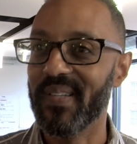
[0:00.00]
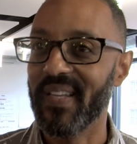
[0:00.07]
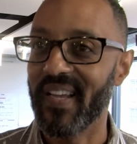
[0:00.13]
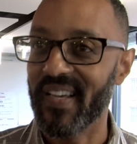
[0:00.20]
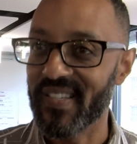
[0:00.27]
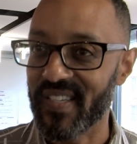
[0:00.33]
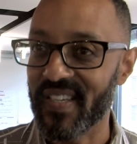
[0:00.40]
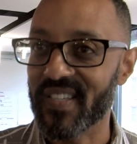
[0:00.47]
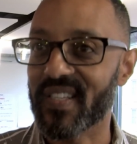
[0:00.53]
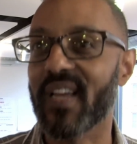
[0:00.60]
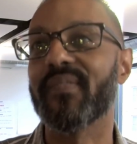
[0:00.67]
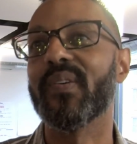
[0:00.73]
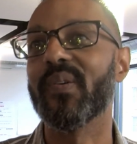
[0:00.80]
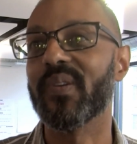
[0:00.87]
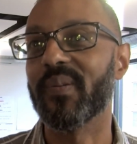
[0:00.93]
the ideas
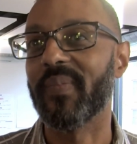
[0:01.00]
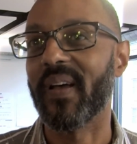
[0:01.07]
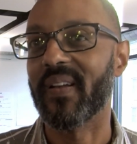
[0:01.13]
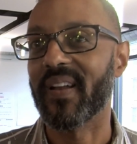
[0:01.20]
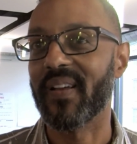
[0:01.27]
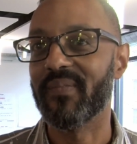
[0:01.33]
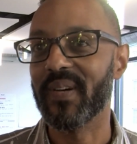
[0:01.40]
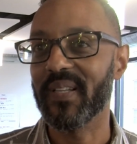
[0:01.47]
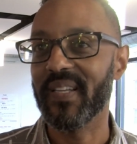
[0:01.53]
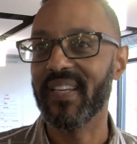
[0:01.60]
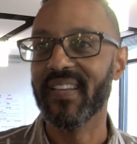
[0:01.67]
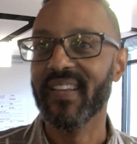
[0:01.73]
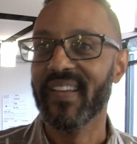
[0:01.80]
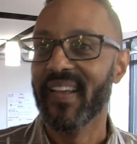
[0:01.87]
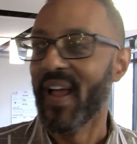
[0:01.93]
I've heard about, I
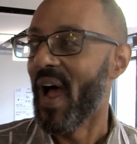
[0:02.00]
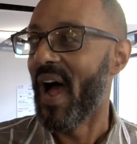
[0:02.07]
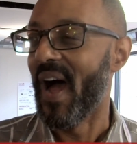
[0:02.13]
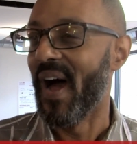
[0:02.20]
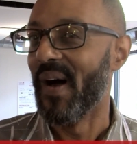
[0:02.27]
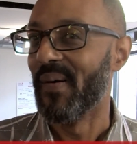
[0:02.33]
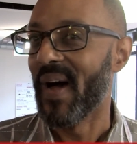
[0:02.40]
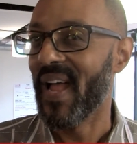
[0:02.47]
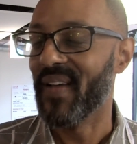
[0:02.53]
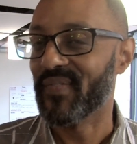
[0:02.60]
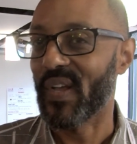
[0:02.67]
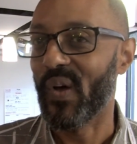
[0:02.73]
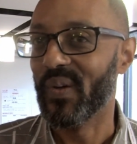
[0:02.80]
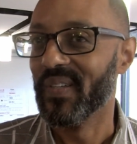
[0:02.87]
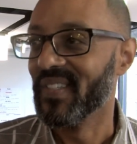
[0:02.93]
really uh, I
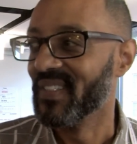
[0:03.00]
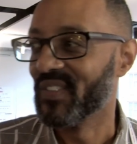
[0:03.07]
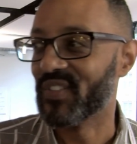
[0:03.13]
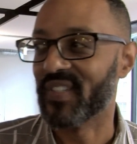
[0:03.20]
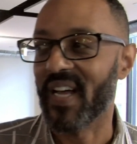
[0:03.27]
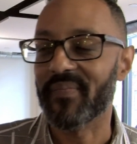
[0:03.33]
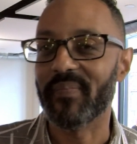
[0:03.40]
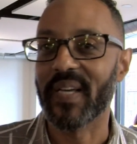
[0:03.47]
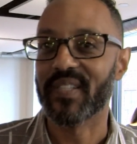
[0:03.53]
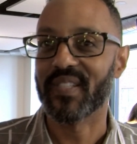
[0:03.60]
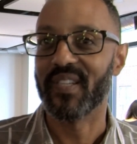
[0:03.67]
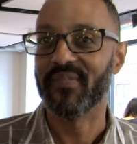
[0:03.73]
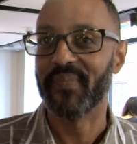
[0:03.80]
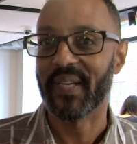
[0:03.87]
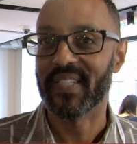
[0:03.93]
have to stop
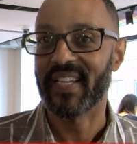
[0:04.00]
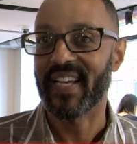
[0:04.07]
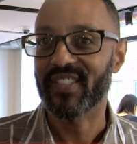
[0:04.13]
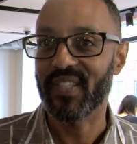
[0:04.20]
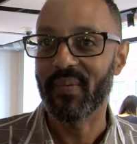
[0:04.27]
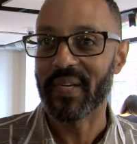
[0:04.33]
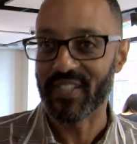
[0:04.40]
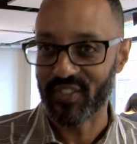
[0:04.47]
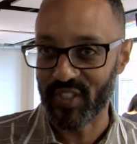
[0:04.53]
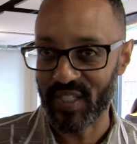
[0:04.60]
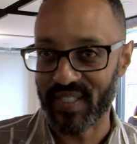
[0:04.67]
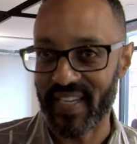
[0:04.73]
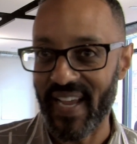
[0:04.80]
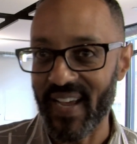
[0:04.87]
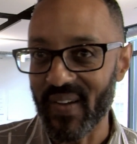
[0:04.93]
myself because I actually want to
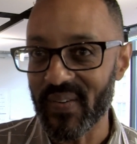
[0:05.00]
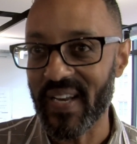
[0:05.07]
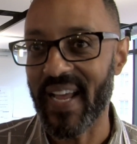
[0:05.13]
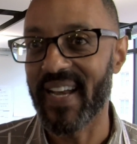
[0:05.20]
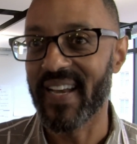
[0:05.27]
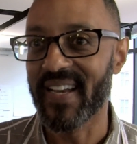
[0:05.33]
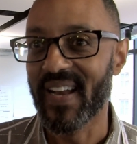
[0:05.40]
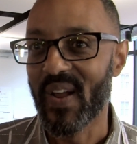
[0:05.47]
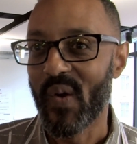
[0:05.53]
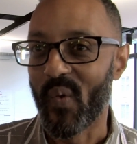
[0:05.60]
sit down and